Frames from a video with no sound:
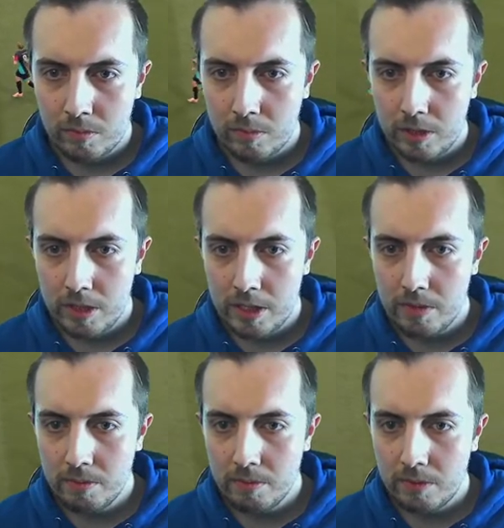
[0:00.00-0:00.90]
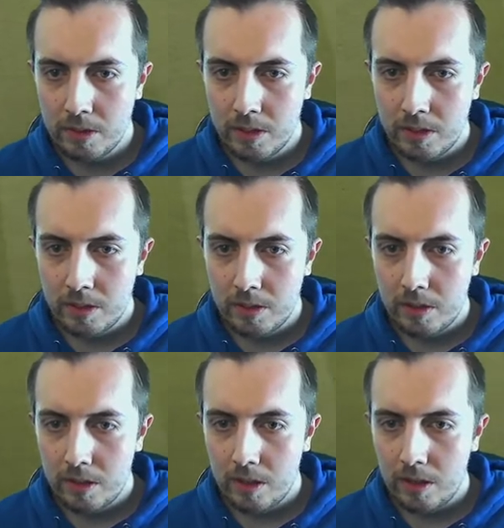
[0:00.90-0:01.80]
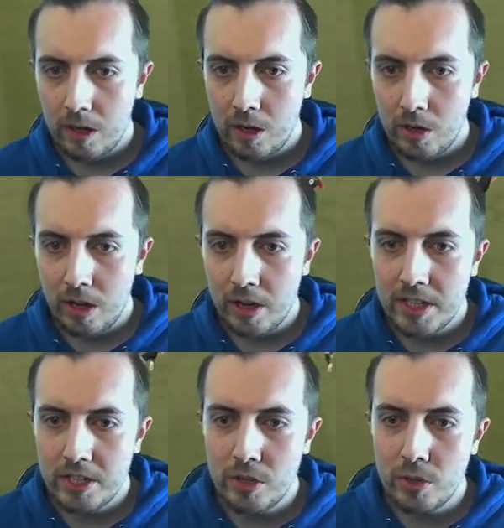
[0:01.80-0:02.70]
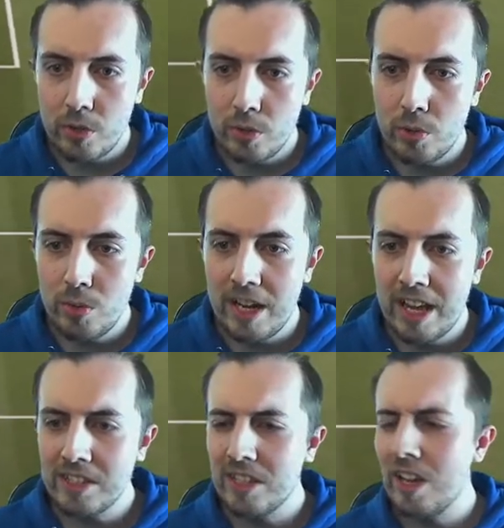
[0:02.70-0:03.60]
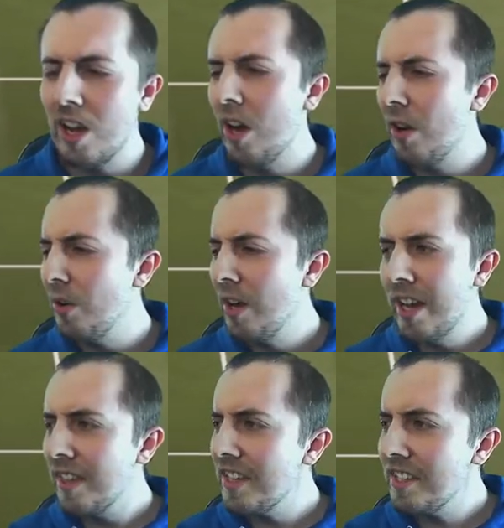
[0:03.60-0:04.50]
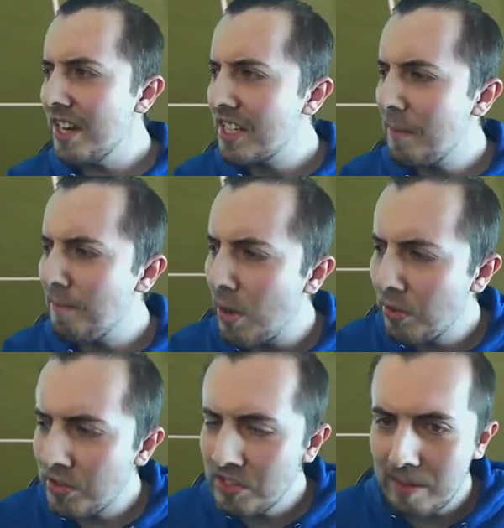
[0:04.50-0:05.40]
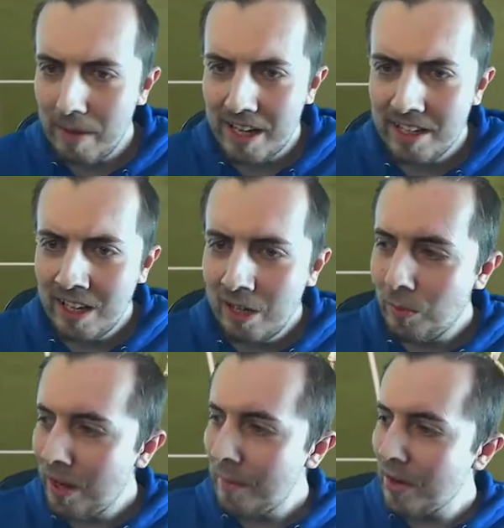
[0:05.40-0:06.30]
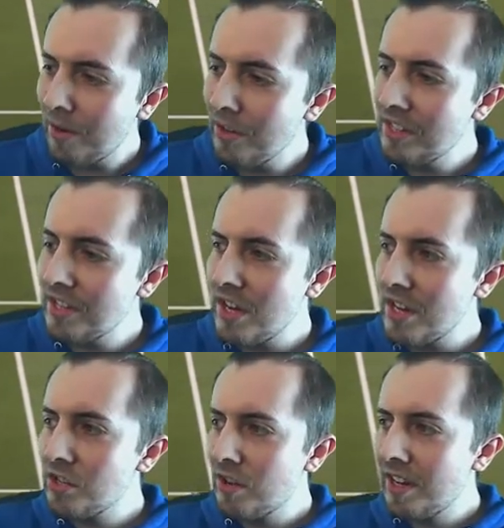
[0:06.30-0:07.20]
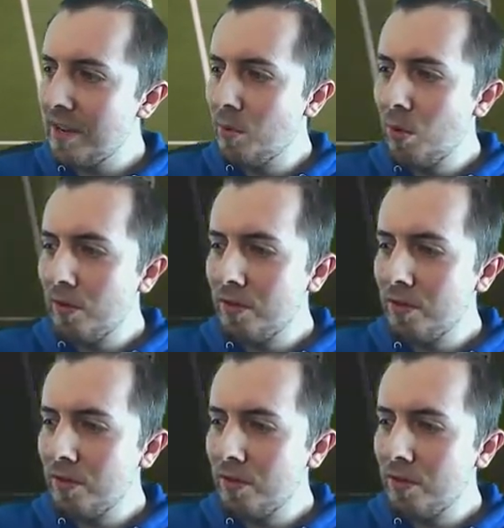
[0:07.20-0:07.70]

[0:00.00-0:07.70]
Idu. Oh, Idu. Let's go. This guy's a monster, man. Why am I not using this guy as striker more often?